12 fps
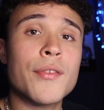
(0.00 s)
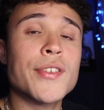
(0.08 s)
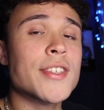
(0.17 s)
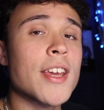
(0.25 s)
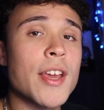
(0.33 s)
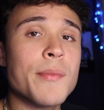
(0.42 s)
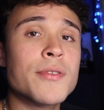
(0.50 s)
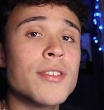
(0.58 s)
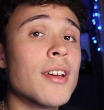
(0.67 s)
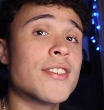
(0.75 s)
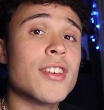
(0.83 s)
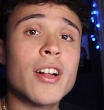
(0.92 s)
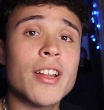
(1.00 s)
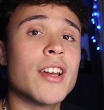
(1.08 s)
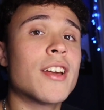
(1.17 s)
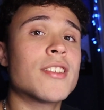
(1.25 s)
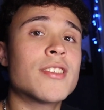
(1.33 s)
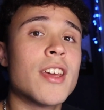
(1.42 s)
of us apes. That's all I
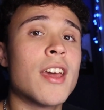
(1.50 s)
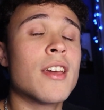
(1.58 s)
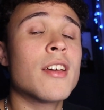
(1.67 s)
gotta say.